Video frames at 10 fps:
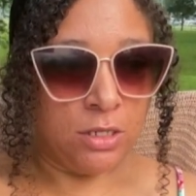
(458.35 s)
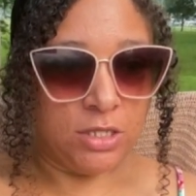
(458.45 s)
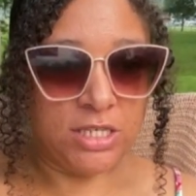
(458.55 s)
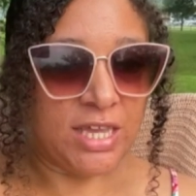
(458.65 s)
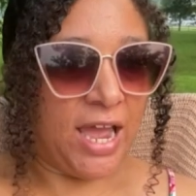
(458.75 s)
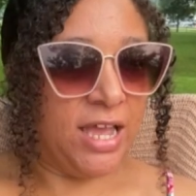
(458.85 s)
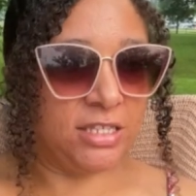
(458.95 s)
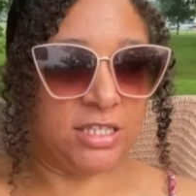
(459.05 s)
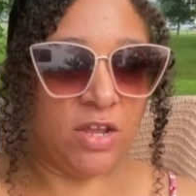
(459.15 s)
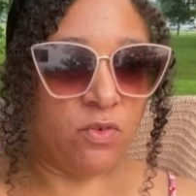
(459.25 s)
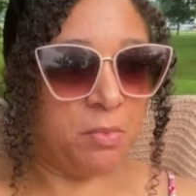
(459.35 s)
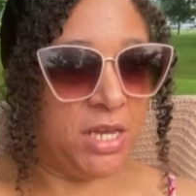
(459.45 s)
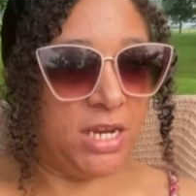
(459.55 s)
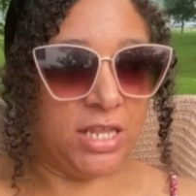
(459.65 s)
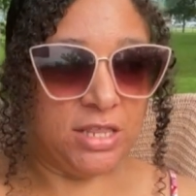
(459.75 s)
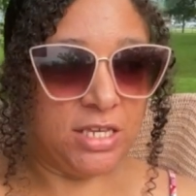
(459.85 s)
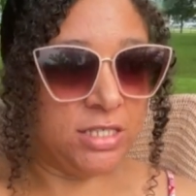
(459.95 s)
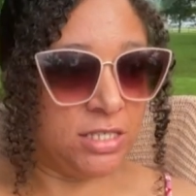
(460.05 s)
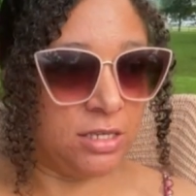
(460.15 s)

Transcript: This guy has never been this